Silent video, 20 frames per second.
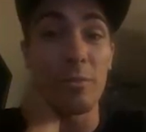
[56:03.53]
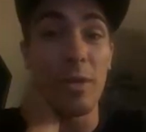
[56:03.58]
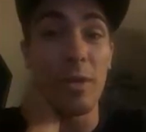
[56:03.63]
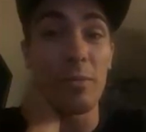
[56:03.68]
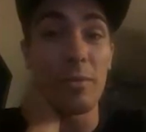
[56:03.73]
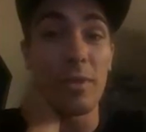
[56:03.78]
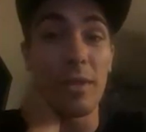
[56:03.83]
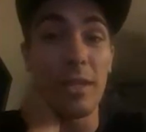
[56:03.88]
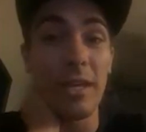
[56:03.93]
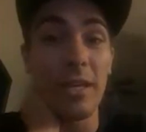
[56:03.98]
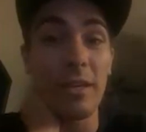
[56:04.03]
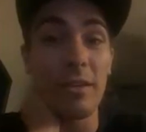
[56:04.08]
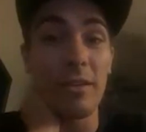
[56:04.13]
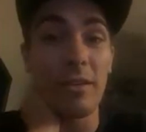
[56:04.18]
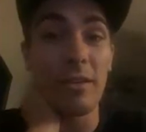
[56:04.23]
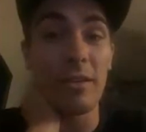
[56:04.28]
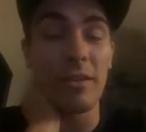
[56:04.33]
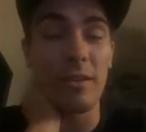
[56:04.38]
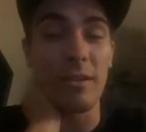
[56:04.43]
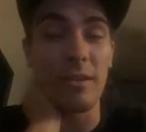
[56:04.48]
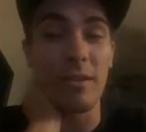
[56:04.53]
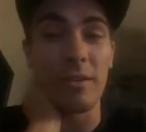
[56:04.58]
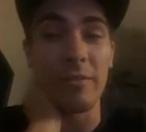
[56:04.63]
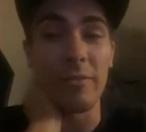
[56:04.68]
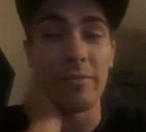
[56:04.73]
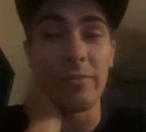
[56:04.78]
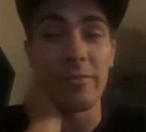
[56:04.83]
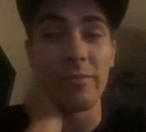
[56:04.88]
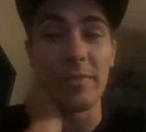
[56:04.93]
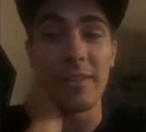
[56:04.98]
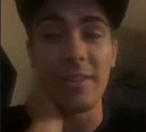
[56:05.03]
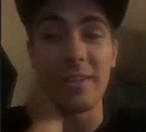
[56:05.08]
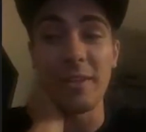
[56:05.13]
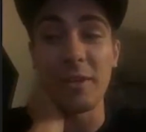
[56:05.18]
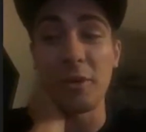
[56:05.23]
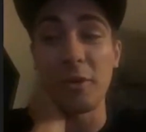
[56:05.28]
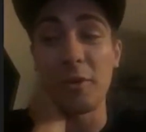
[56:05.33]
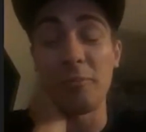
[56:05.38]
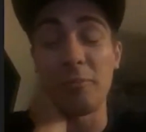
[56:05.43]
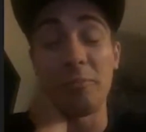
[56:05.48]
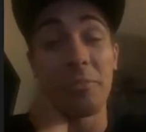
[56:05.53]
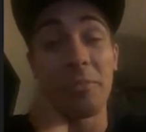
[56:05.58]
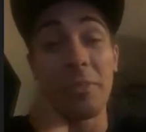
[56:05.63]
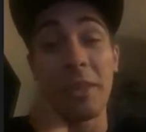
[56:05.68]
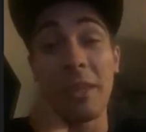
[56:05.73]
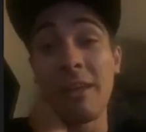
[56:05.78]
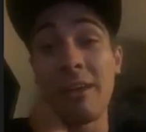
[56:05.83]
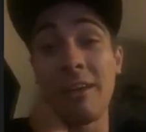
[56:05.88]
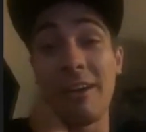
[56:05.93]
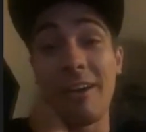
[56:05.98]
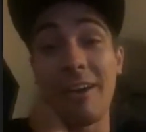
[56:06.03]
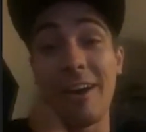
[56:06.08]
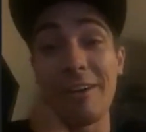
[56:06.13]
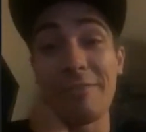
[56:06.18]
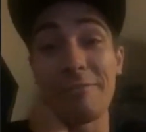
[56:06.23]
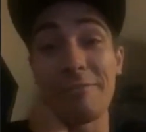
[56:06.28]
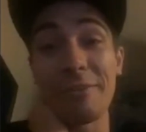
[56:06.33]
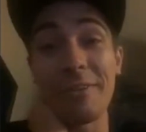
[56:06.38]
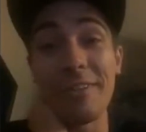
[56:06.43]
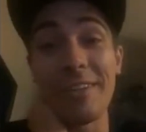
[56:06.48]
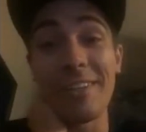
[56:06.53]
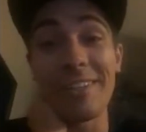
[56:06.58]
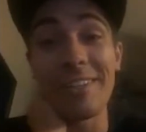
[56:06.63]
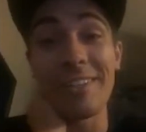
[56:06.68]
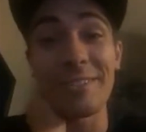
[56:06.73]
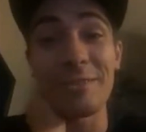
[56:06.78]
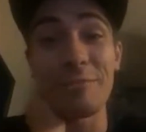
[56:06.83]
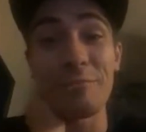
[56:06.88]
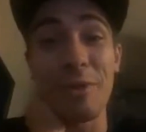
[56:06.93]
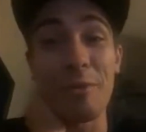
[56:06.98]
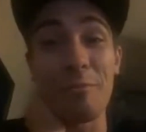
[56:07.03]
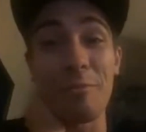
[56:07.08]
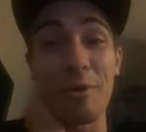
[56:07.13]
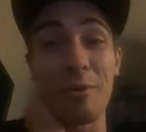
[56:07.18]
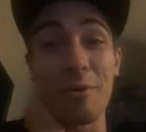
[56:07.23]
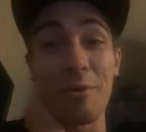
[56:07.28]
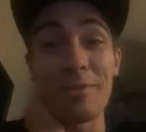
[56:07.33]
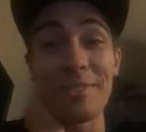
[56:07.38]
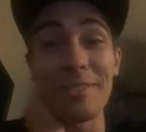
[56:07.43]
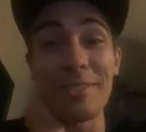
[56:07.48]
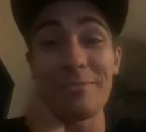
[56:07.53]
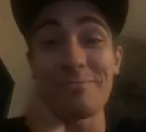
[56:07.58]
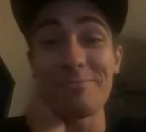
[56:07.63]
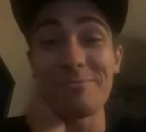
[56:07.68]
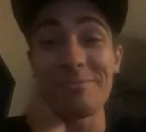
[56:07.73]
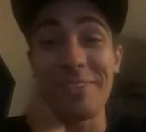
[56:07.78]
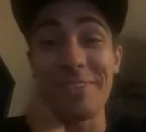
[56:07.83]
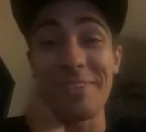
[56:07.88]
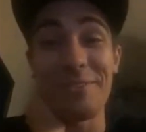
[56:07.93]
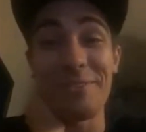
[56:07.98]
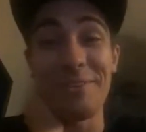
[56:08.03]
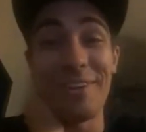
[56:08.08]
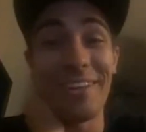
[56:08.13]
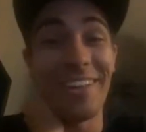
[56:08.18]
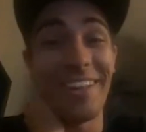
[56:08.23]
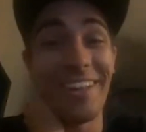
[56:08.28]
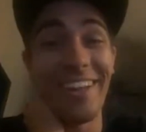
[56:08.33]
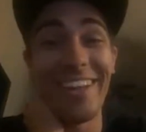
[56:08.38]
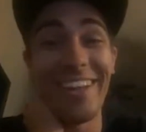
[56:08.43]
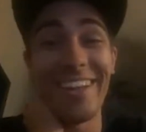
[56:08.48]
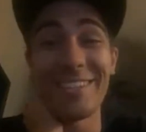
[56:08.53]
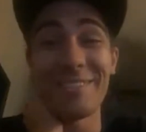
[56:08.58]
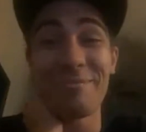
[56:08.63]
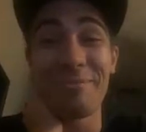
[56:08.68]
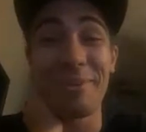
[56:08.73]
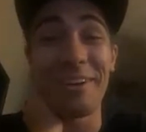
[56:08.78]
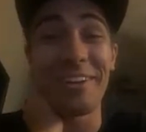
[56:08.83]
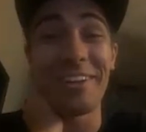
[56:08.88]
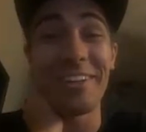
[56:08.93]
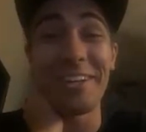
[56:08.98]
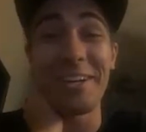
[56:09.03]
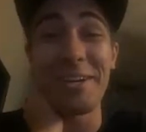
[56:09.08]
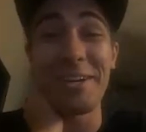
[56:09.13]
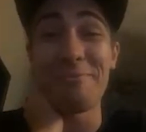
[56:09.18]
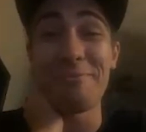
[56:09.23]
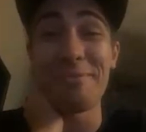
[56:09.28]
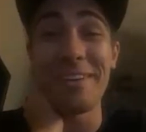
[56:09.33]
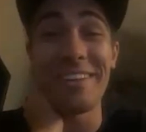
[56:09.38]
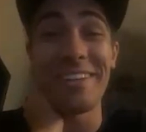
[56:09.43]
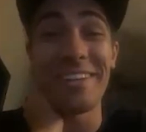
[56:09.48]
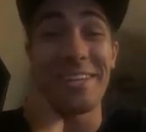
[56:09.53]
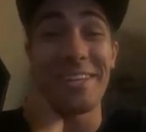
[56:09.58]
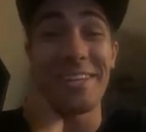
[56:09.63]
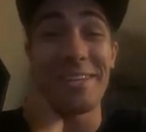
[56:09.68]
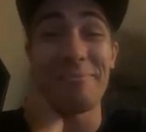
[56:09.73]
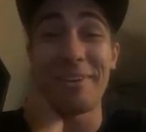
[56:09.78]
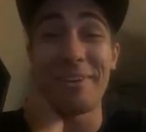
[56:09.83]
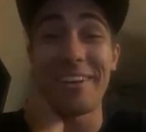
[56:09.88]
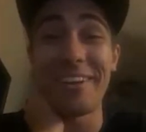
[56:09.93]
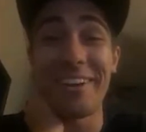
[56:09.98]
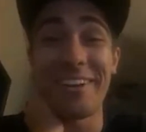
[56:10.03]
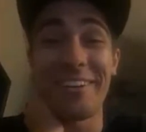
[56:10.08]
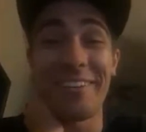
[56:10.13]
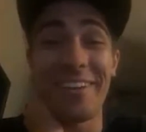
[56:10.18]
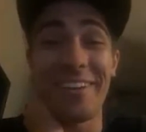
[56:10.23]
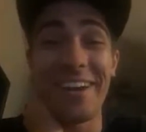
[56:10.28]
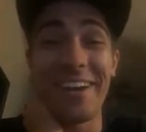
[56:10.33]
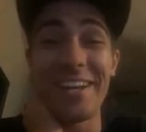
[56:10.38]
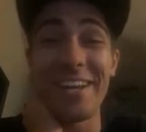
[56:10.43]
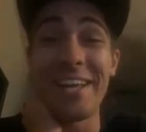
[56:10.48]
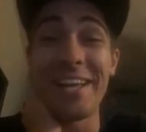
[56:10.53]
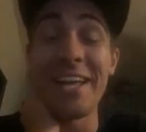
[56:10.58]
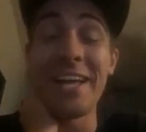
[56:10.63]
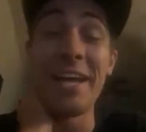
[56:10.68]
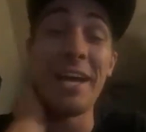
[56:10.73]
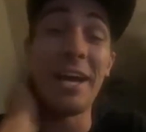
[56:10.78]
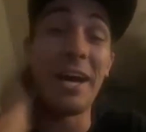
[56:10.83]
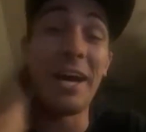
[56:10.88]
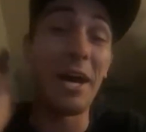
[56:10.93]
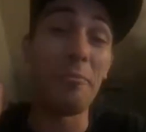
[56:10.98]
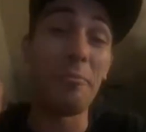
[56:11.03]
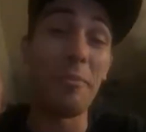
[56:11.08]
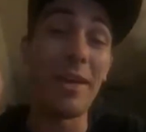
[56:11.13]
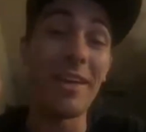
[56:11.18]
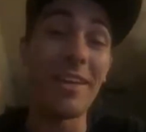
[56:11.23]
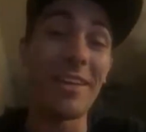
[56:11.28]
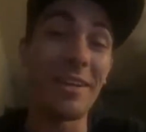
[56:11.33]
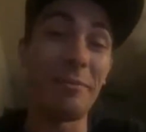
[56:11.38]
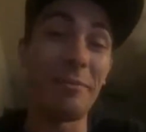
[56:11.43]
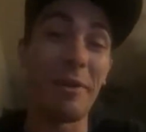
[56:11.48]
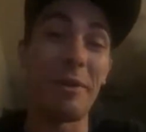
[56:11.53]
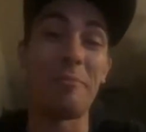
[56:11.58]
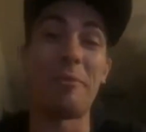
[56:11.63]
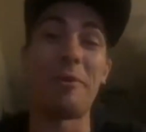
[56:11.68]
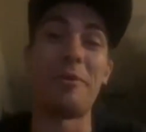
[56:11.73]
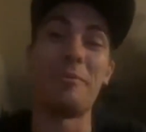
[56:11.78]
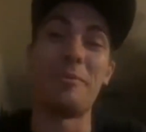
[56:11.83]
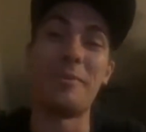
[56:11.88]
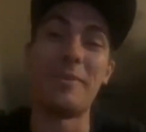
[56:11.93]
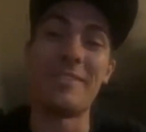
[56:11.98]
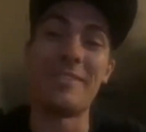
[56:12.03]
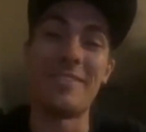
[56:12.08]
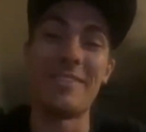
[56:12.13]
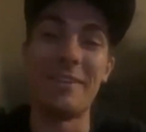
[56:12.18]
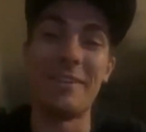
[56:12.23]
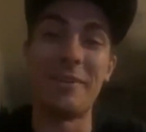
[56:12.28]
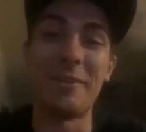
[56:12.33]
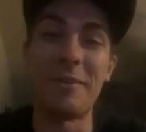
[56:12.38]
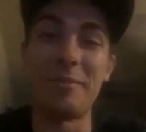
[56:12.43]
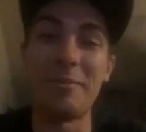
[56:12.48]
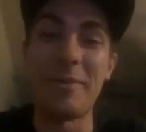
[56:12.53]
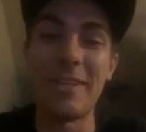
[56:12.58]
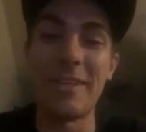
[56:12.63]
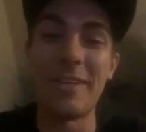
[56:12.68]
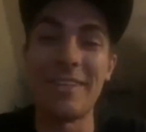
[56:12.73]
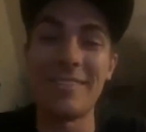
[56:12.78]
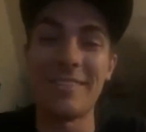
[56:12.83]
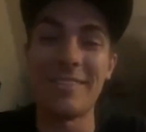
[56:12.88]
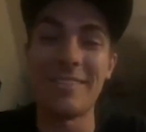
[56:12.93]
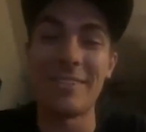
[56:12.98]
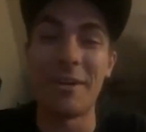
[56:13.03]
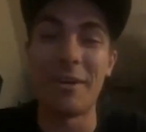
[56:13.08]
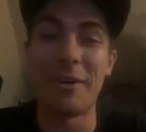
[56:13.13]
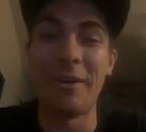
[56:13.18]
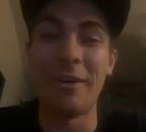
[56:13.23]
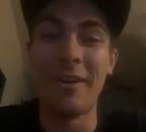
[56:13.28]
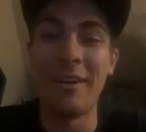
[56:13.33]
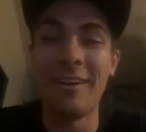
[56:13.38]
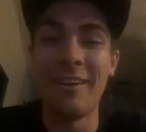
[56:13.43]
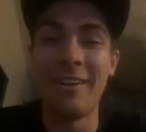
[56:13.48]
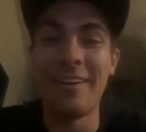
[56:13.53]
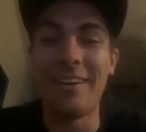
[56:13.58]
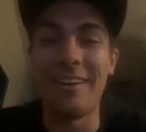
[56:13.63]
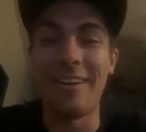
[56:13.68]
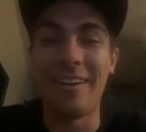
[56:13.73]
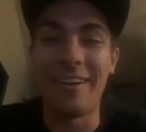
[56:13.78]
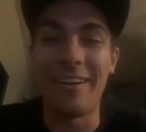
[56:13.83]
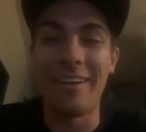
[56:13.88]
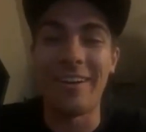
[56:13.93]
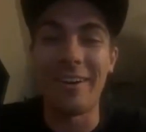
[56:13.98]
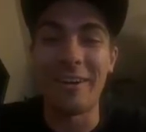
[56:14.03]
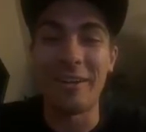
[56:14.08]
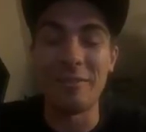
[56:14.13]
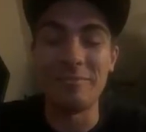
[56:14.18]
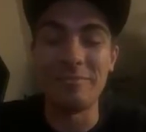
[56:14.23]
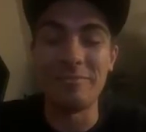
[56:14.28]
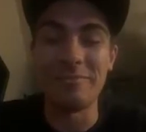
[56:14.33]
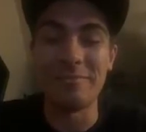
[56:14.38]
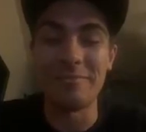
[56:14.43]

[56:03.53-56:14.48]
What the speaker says: maybe later, or, and I feel like this is my purpose. It's pretty good. I'm fitting in pretty all right. I'm making it my purpose. You know what I mean? So, I